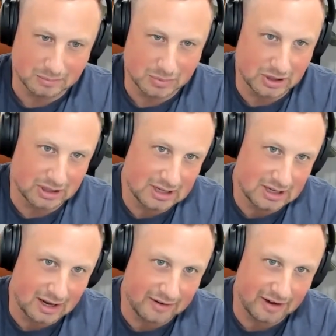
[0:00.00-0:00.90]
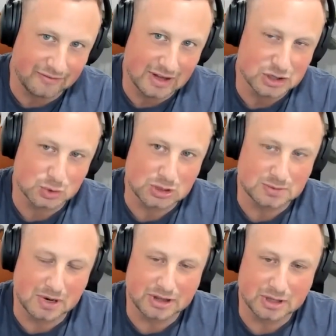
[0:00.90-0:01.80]
But again, I found a sweet
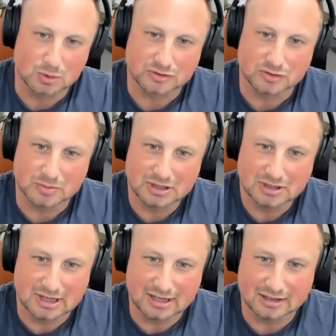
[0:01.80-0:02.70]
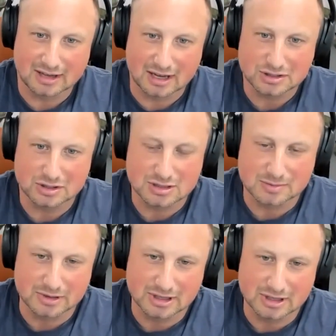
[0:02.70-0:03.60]
spot that works for me, and it kind of shows
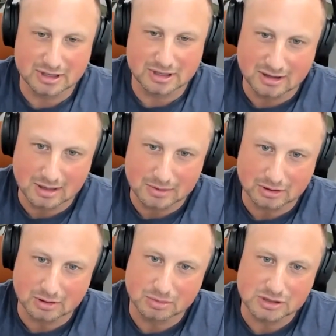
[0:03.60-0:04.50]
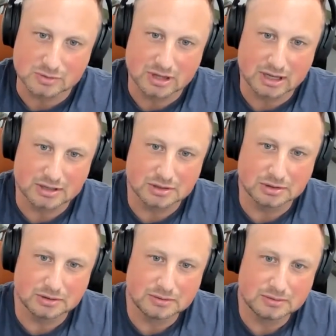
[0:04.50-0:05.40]
up on the InBody that I'm in a good place with that too.